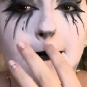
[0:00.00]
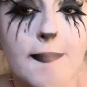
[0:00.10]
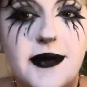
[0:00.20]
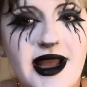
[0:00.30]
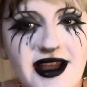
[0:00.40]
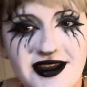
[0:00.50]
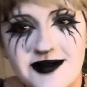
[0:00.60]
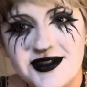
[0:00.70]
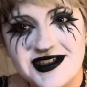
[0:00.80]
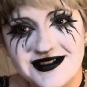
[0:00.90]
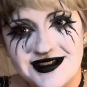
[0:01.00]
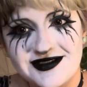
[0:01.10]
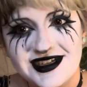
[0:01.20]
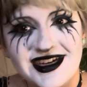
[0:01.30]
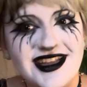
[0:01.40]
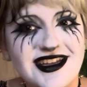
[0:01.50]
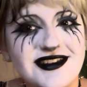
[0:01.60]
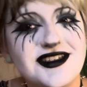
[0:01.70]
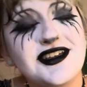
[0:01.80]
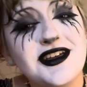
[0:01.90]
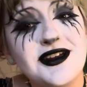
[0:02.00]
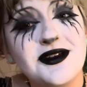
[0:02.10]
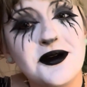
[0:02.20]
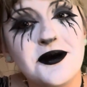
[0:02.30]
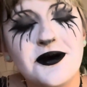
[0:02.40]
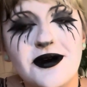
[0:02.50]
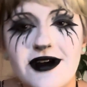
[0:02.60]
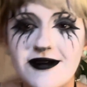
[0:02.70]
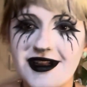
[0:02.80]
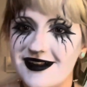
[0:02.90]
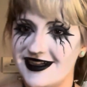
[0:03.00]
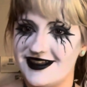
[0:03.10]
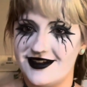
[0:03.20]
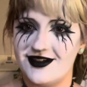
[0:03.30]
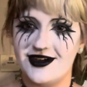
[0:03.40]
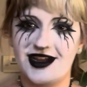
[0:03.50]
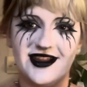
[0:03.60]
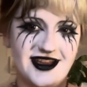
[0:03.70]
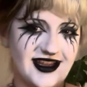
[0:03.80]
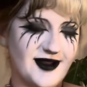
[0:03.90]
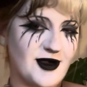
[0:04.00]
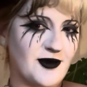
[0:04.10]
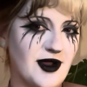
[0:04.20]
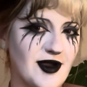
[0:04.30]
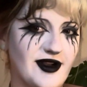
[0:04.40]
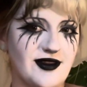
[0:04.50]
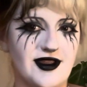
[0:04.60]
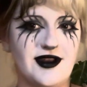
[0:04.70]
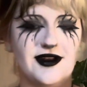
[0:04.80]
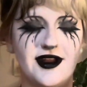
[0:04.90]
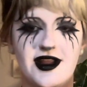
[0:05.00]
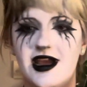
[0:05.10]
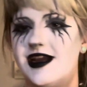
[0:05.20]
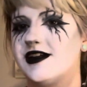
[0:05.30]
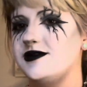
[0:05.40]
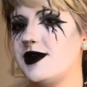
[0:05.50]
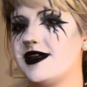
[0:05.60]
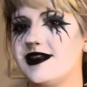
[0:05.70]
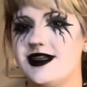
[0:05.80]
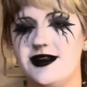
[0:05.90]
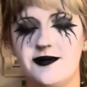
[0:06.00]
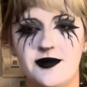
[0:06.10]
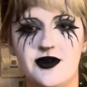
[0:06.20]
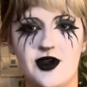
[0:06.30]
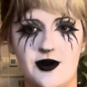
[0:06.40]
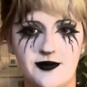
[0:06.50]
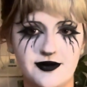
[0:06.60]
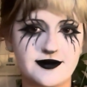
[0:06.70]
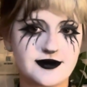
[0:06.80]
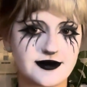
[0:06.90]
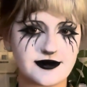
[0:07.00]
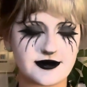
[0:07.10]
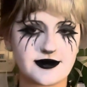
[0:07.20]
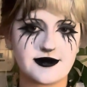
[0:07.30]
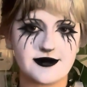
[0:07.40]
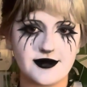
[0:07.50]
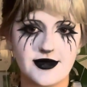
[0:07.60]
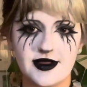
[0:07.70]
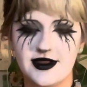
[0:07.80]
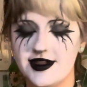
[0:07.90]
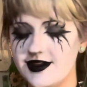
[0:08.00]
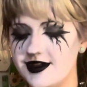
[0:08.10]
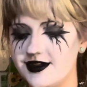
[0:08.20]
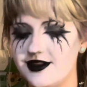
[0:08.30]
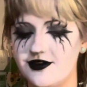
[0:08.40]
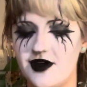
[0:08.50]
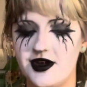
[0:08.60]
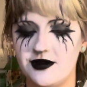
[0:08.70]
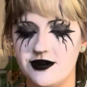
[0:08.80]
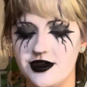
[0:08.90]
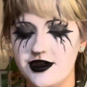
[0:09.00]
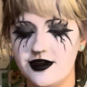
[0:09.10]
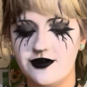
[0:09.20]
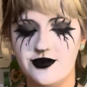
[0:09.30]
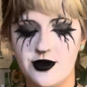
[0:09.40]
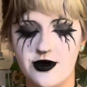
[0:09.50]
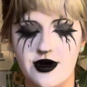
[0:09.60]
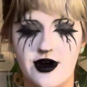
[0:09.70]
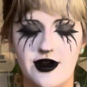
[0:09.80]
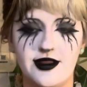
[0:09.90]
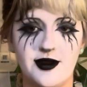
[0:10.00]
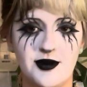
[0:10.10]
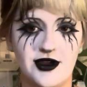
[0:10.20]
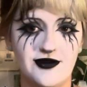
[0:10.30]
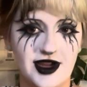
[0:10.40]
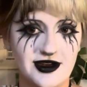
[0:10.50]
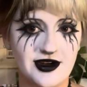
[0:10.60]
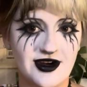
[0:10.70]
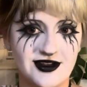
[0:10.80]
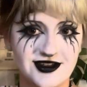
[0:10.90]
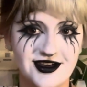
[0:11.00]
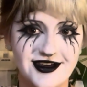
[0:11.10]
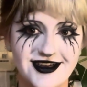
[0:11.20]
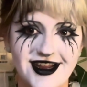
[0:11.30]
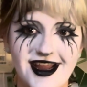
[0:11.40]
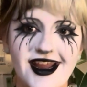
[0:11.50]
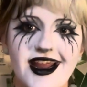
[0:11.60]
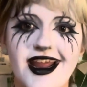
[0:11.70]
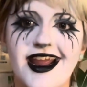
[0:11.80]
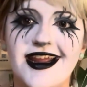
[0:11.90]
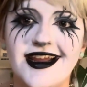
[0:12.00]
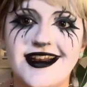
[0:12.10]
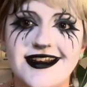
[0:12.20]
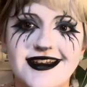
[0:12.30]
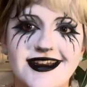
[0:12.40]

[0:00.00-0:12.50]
Yeah, I think I'm just gonna leave it. I think it looks cute. I really like this look. I think it came out way better than I expected. So this is the final look for the Mudvayne concert, and